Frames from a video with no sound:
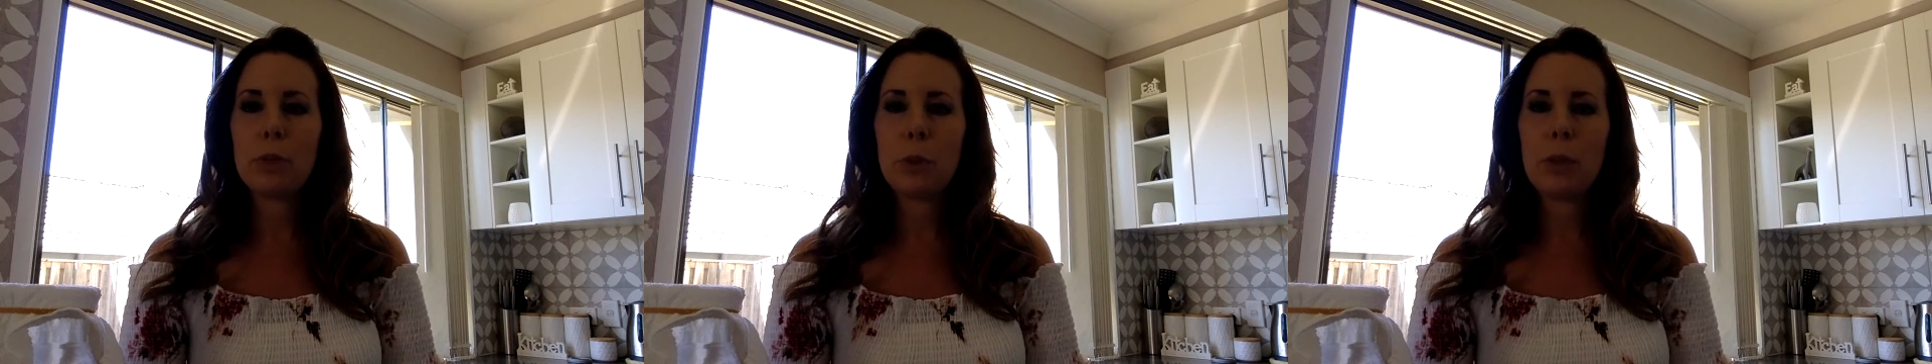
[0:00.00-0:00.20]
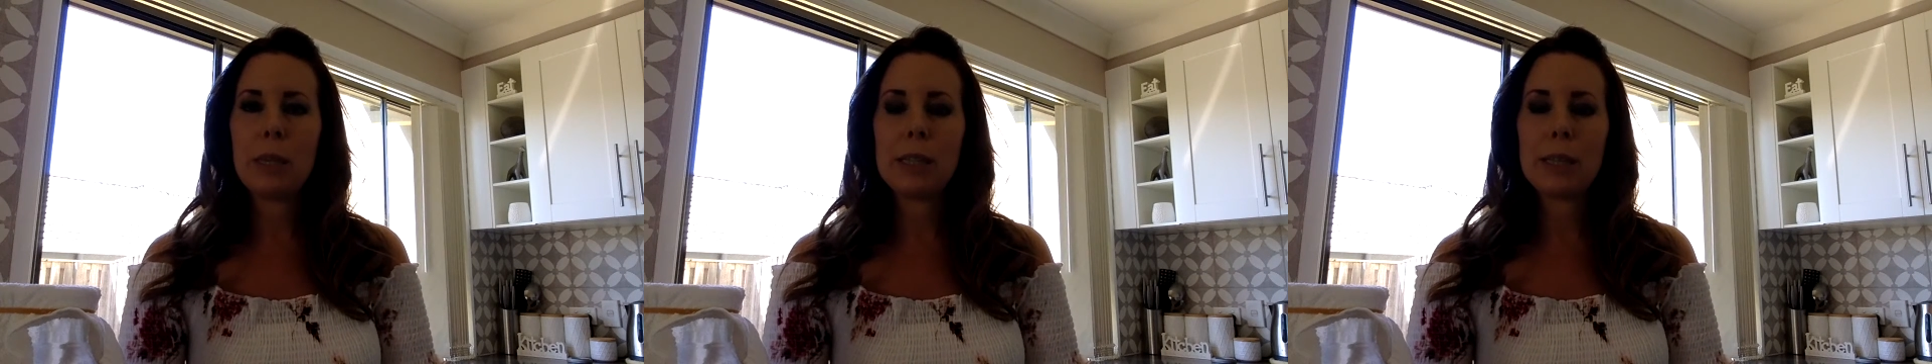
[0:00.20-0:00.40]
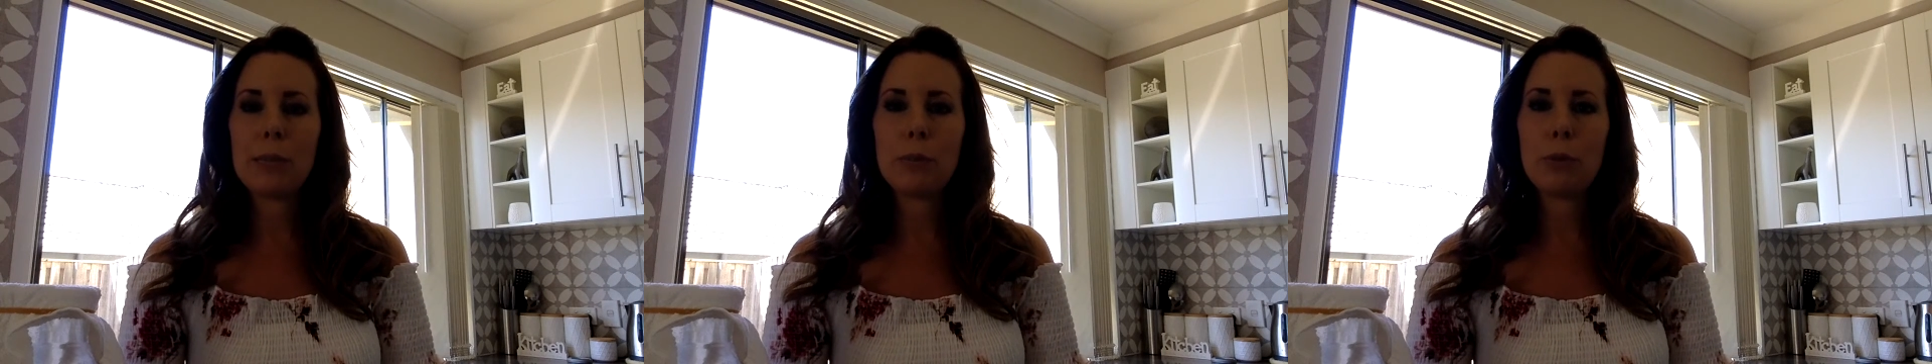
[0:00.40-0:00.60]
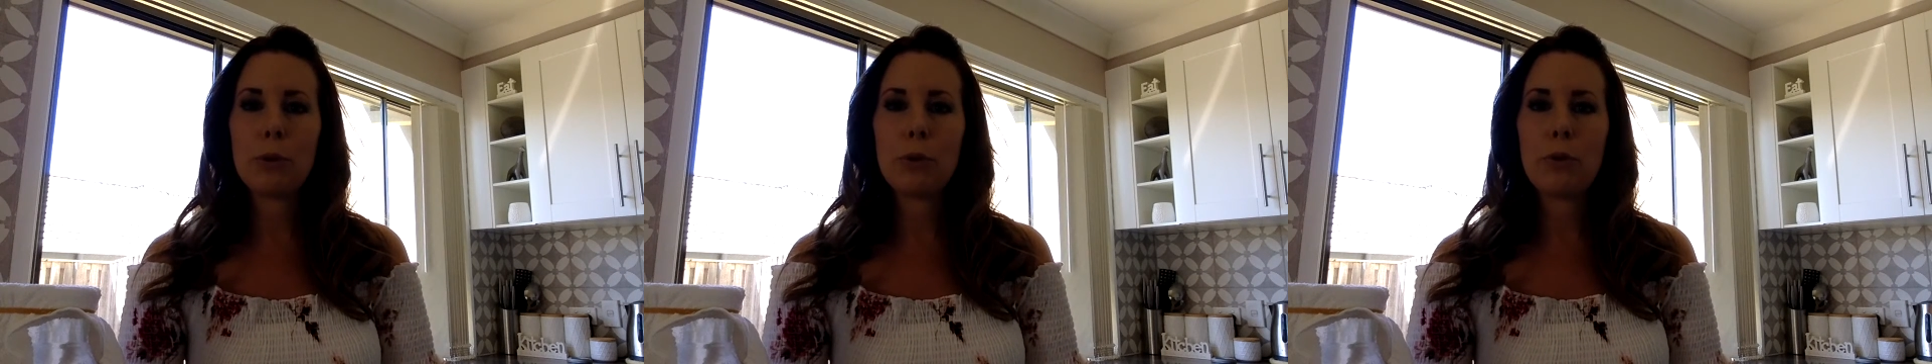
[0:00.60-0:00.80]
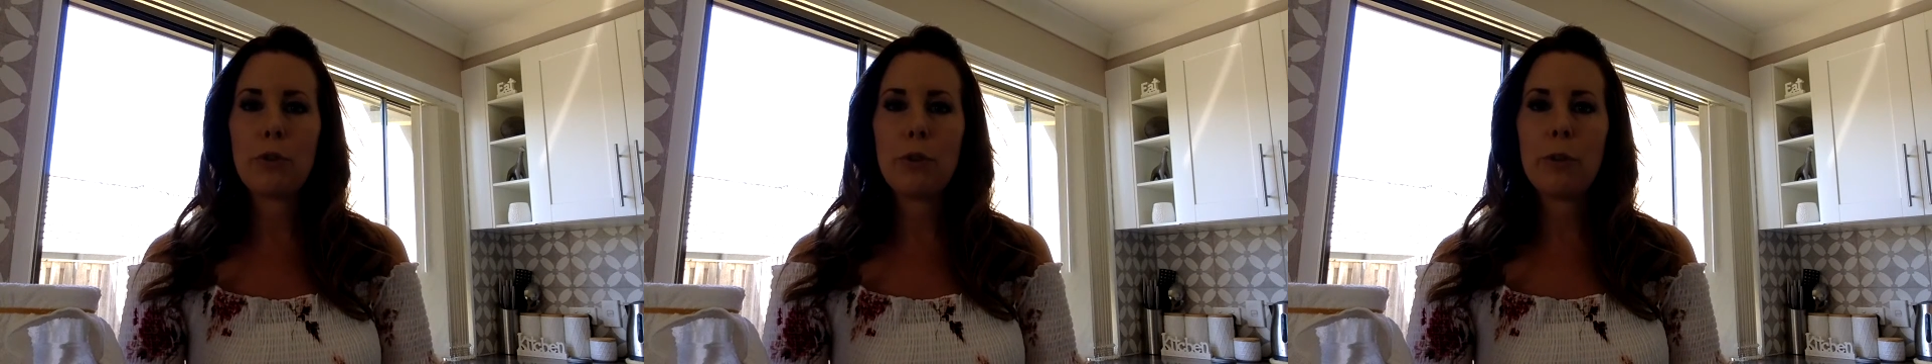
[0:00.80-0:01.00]
doing some sort
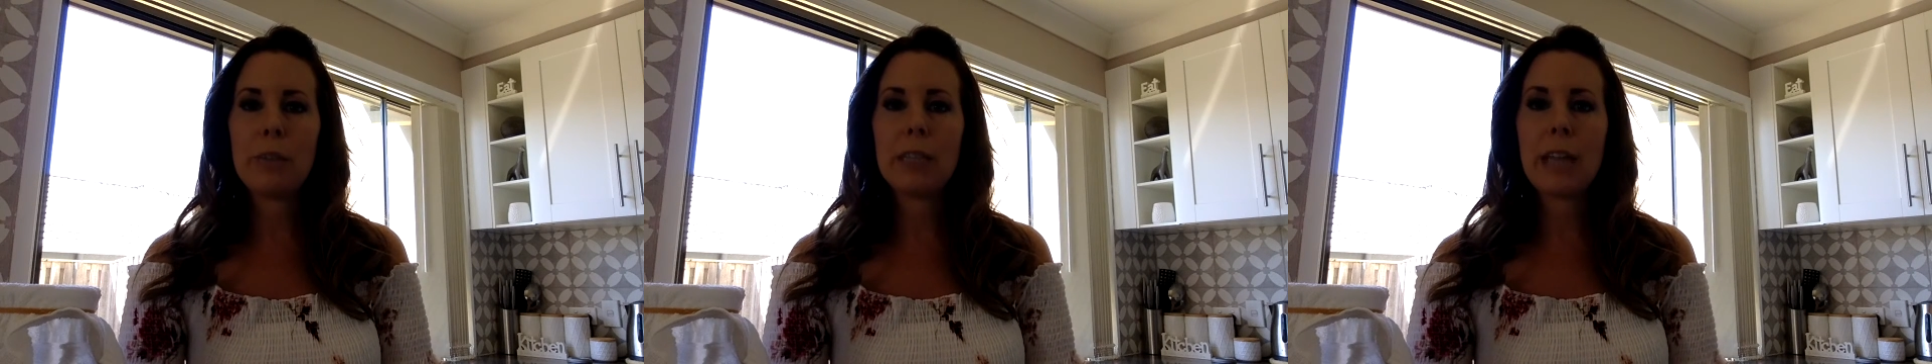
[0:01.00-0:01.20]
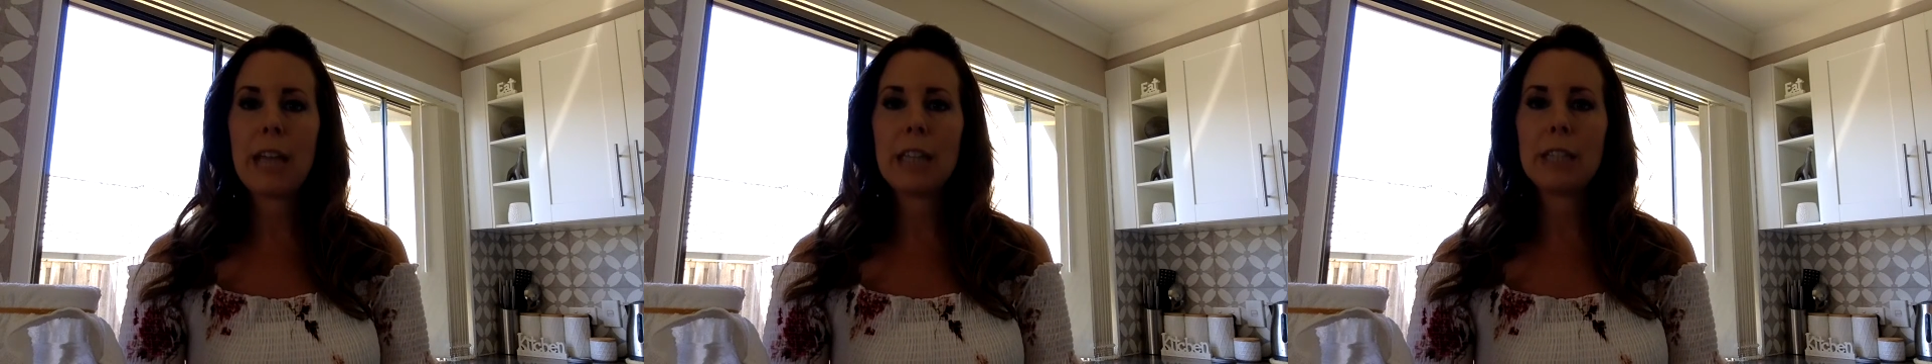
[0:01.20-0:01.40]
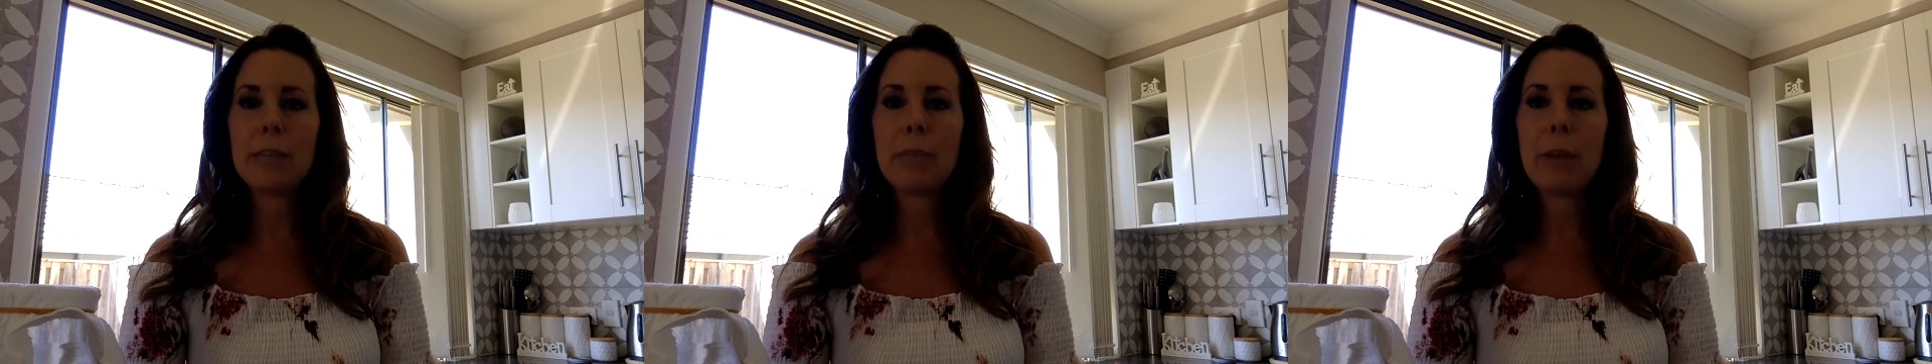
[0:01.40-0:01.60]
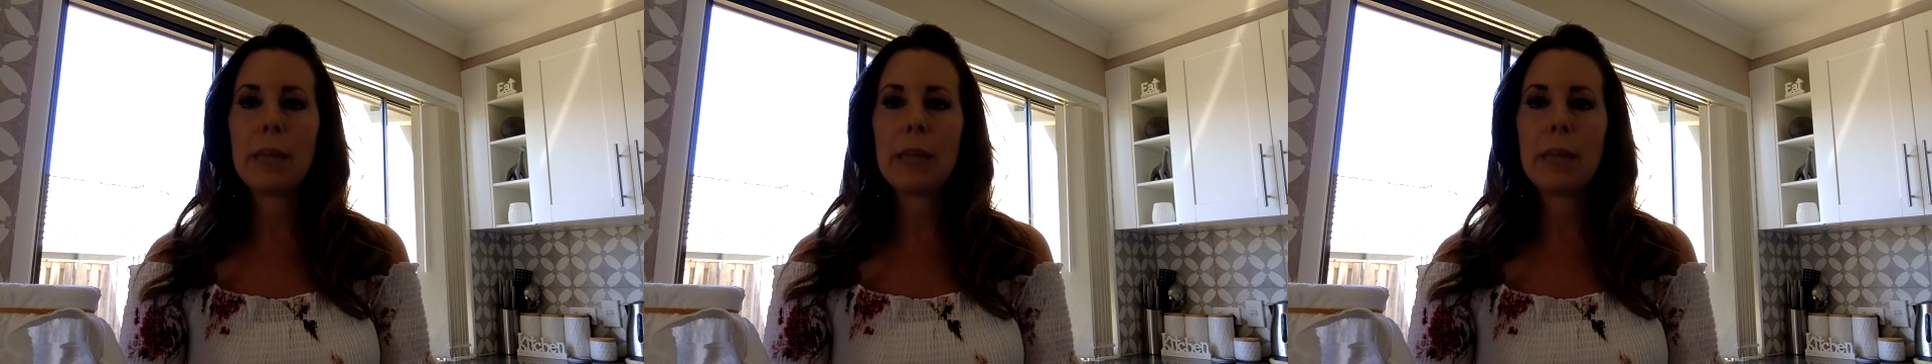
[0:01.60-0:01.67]
of fermentation,